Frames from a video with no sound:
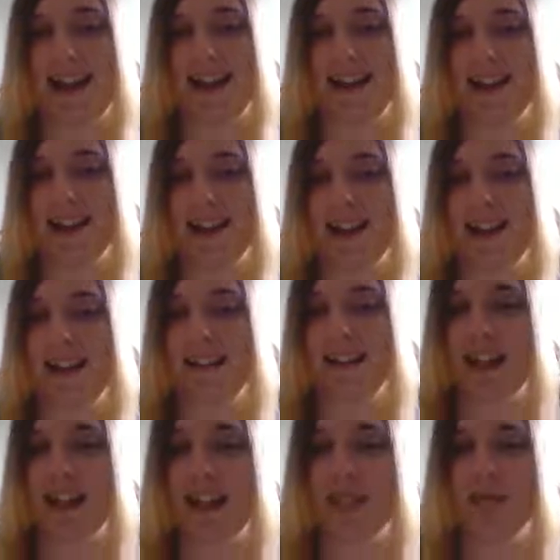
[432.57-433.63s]
and in
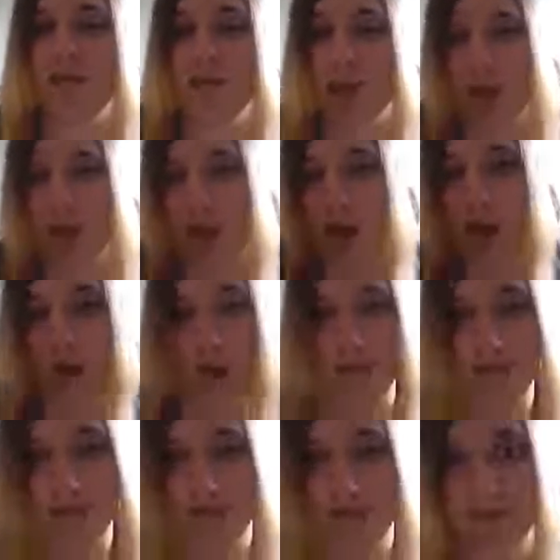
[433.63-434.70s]
like the
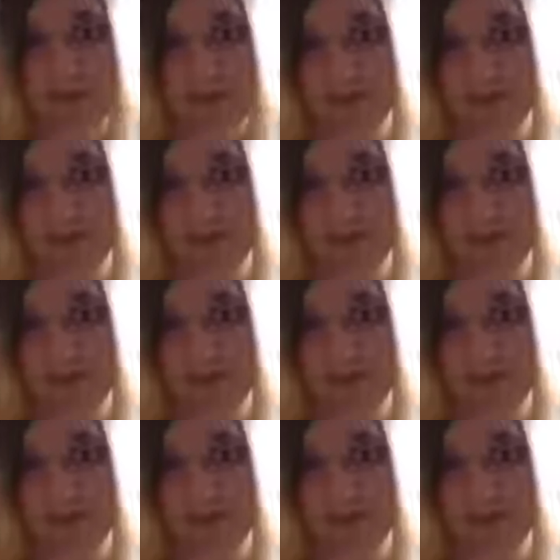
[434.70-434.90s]
column